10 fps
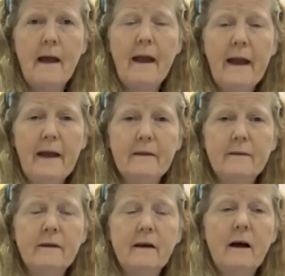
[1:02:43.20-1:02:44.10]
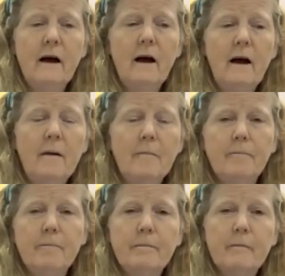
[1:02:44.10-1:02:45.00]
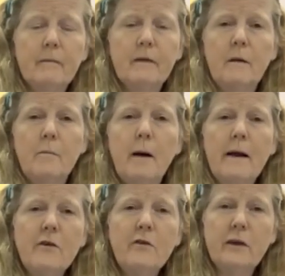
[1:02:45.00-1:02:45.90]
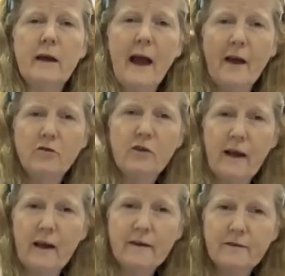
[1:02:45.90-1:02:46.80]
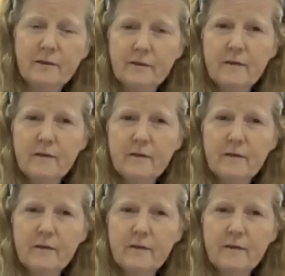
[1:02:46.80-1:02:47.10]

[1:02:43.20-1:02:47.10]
And by using hashtags,